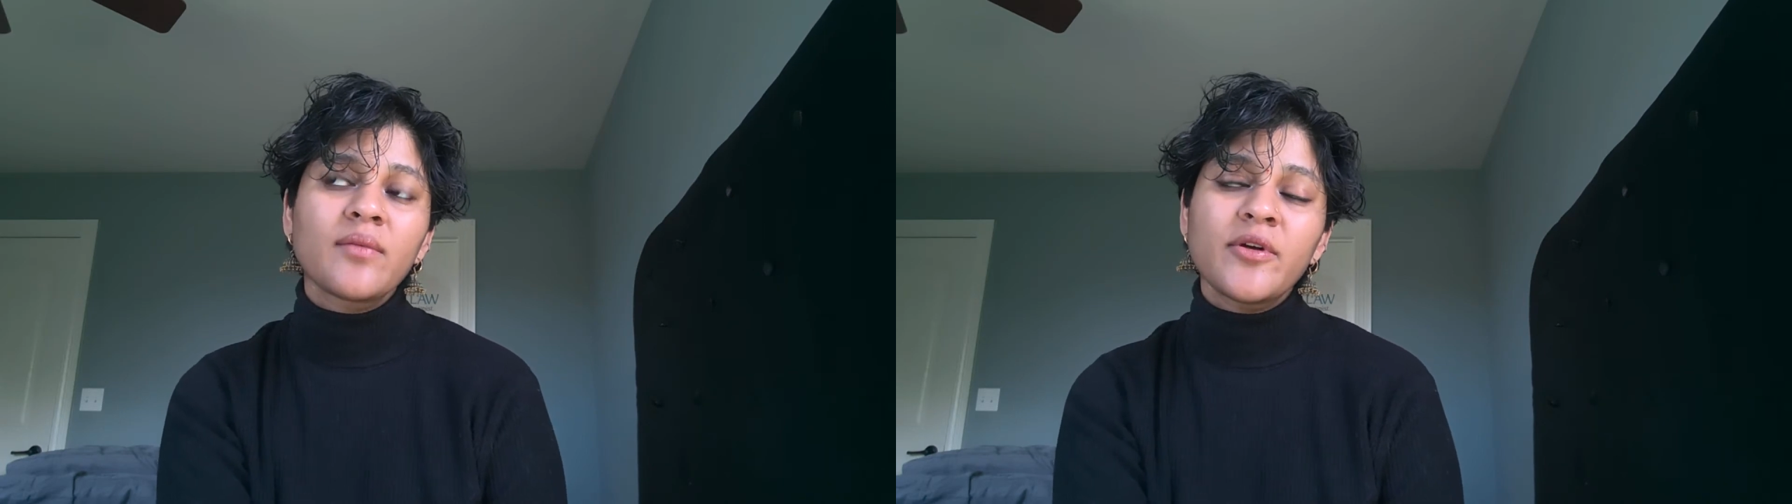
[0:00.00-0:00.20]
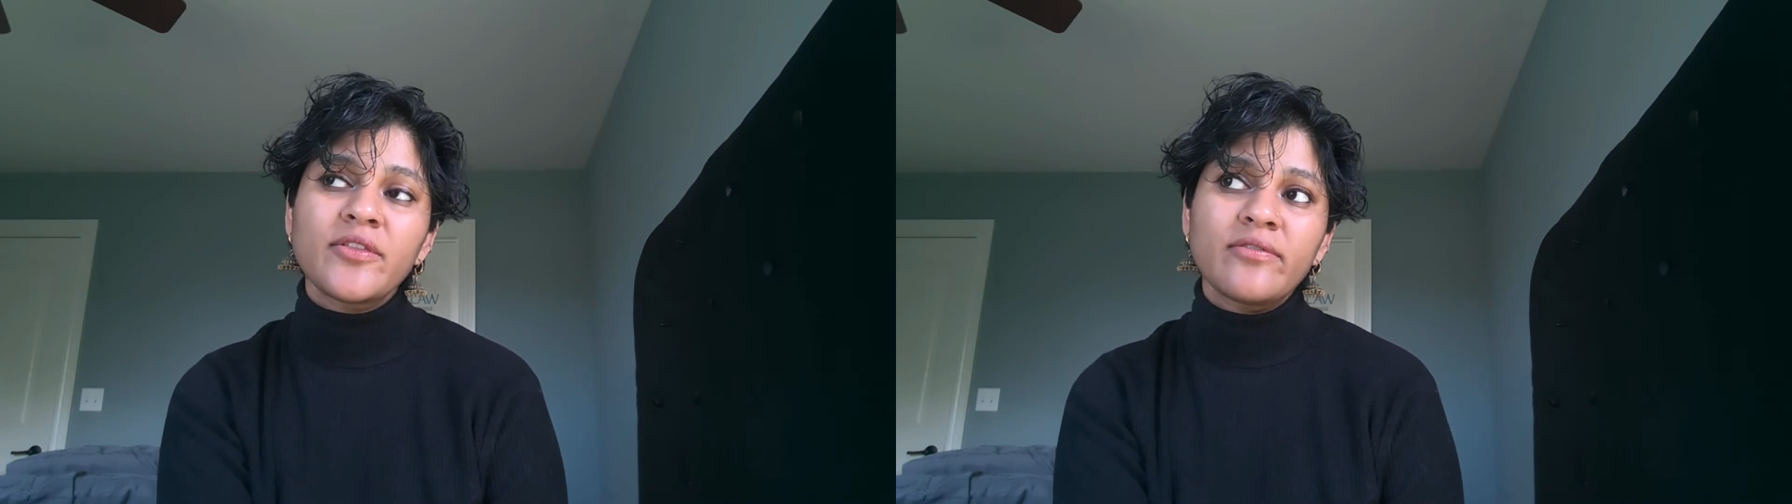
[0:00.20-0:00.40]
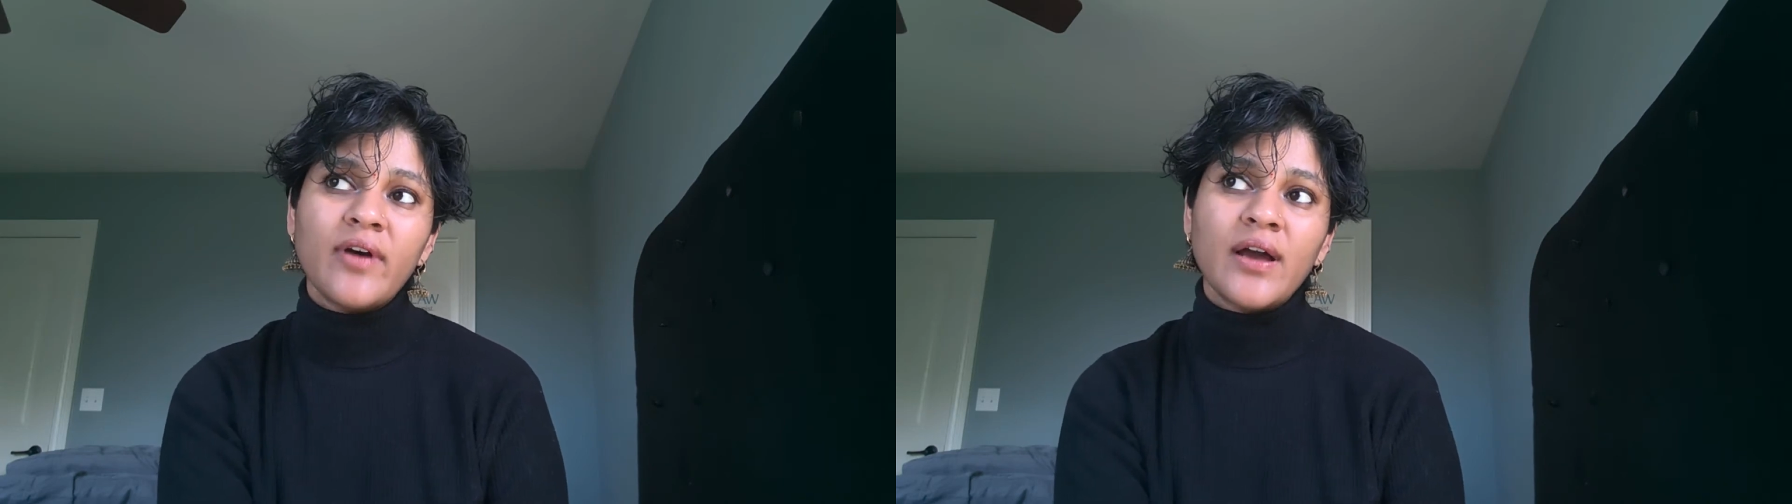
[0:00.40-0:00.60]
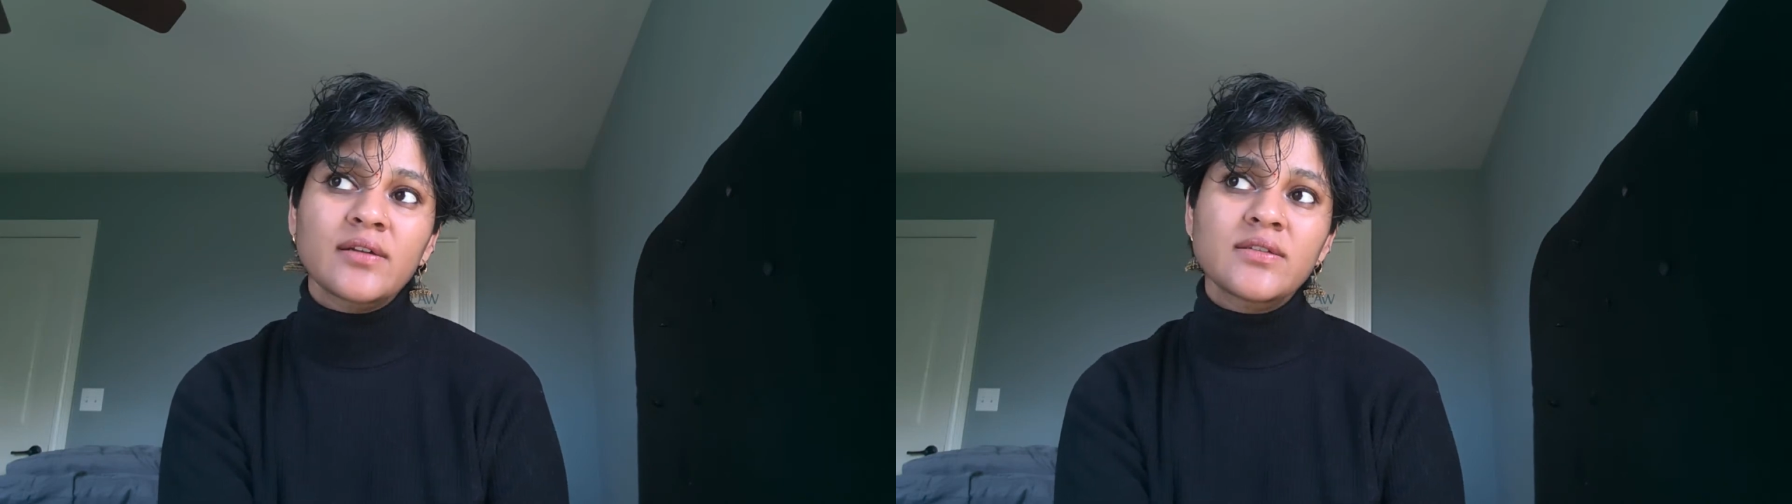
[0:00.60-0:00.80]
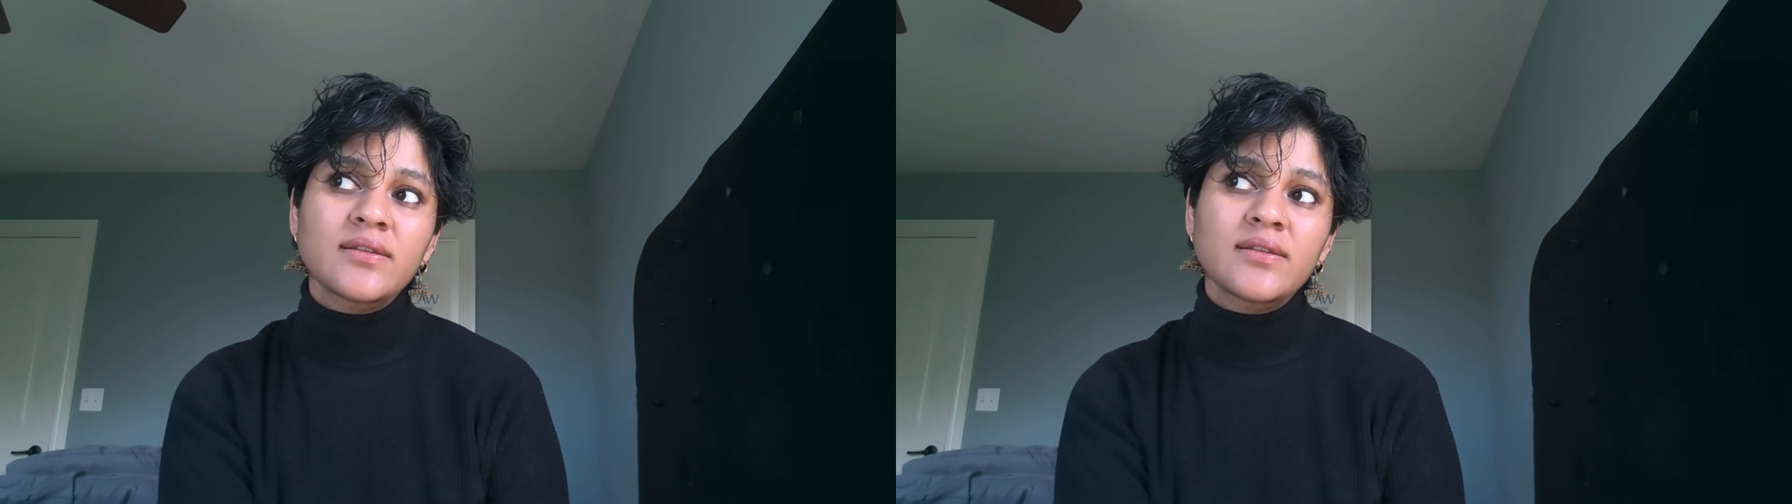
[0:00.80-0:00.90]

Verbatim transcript: about the fact